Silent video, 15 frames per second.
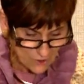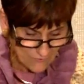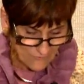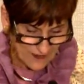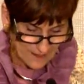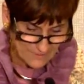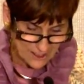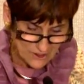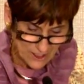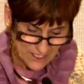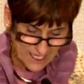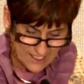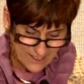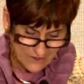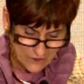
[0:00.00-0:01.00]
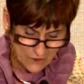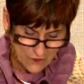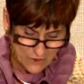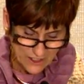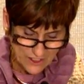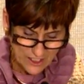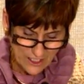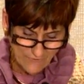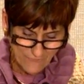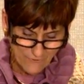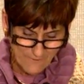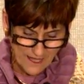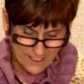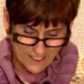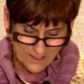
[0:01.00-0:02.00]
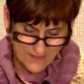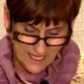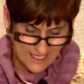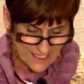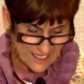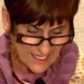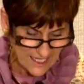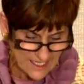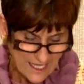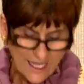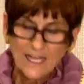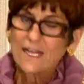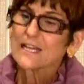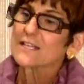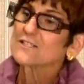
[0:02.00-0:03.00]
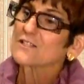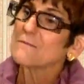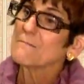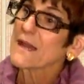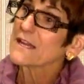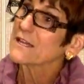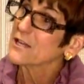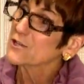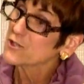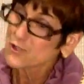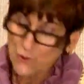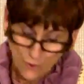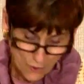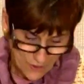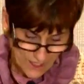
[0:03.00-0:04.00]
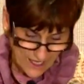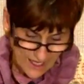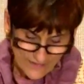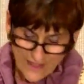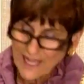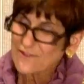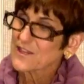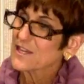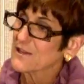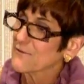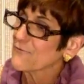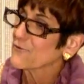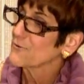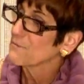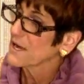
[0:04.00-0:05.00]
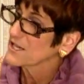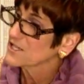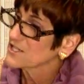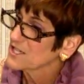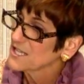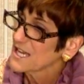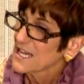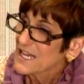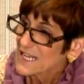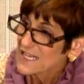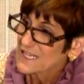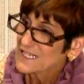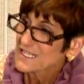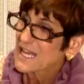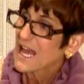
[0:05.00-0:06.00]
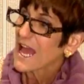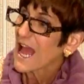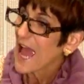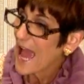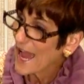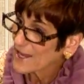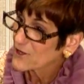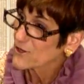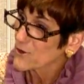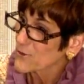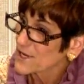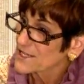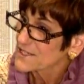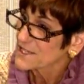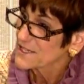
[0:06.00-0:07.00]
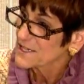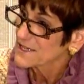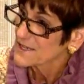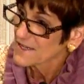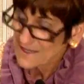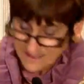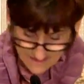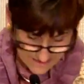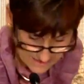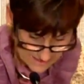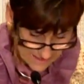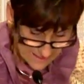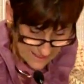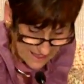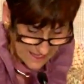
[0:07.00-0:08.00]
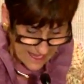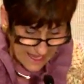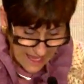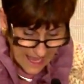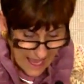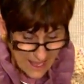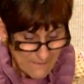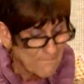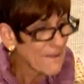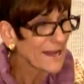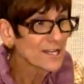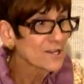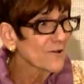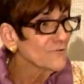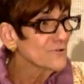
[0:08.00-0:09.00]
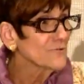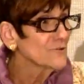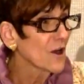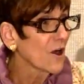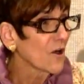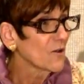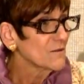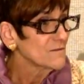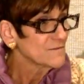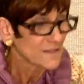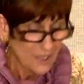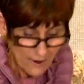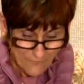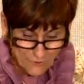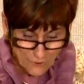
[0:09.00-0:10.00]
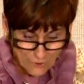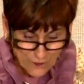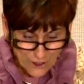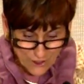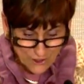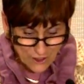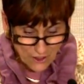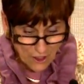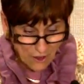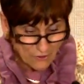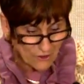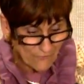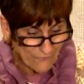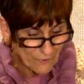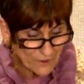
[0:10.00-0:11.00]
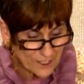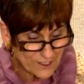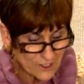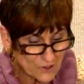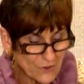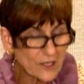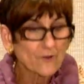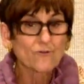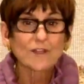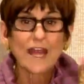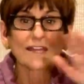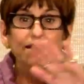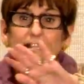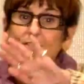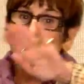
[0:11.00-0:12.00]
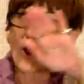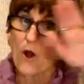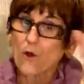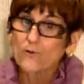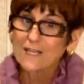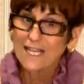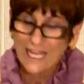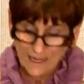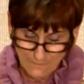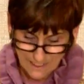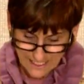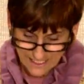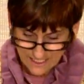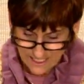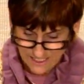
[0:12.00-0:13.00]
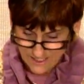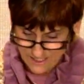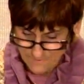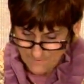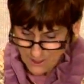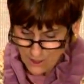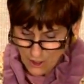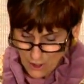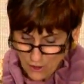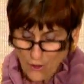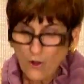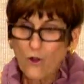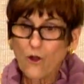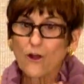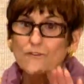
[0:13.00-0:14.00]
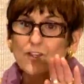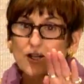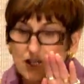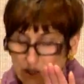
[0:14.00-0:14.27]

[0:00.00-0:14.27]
sure families are getting the nutrition information they need is to making sure that the information is accurate. Many of you know, a few years ago, the food industry created its own labeling system called